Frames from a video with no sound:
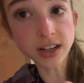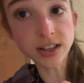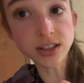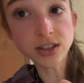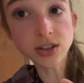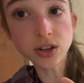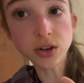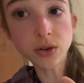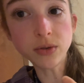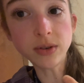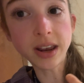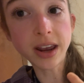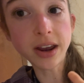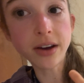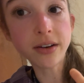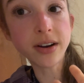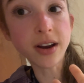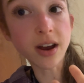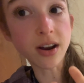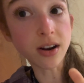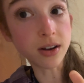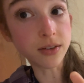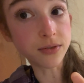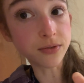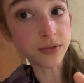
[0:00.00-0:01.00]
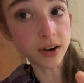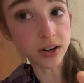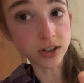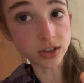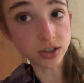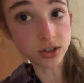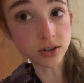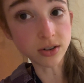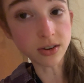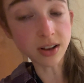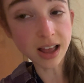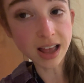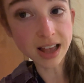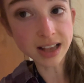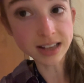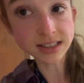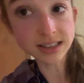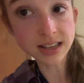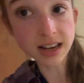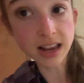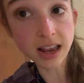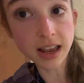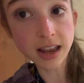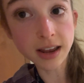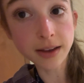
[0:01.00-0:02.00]
And so you carry out a functional
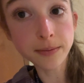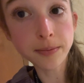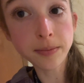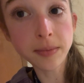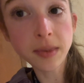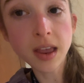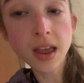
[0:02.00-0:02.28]
assay.